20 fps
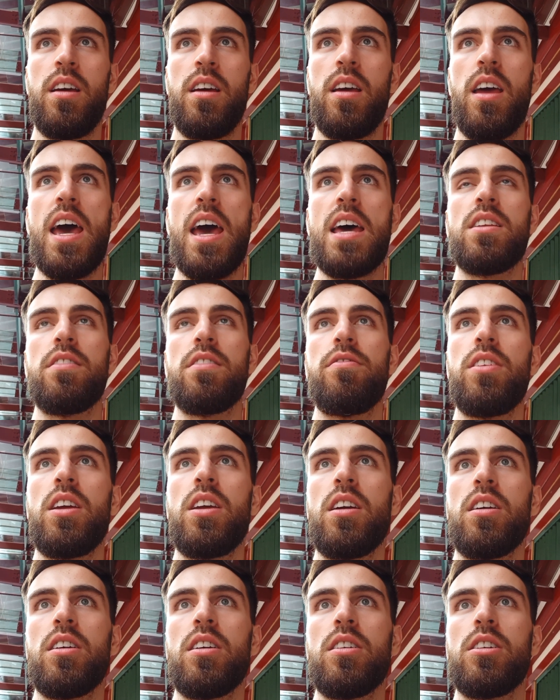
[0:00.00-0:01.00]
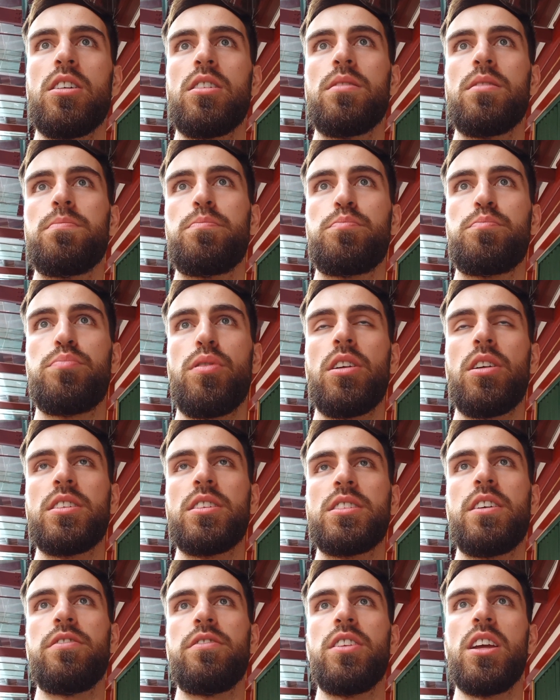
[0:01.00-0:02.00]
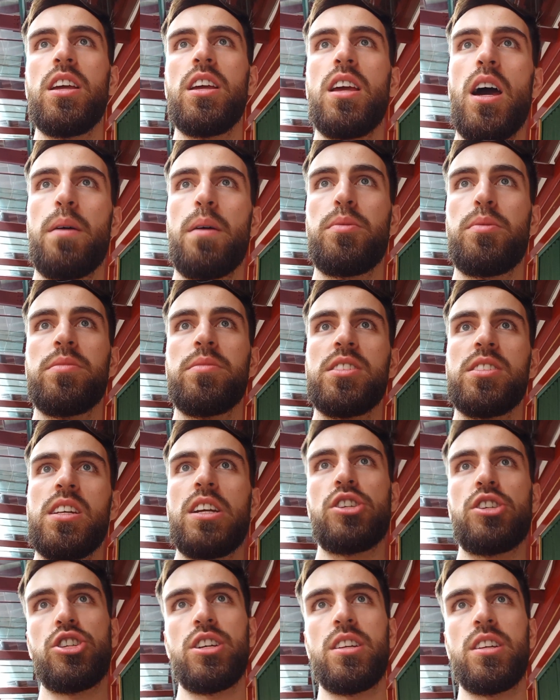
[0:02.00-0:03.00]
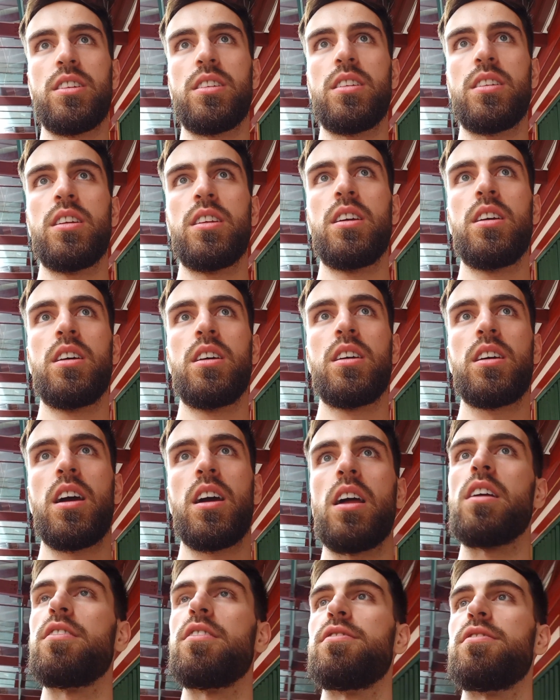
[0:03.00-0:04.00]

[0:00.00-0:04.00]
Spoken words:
end of the year productivity optimization, kind of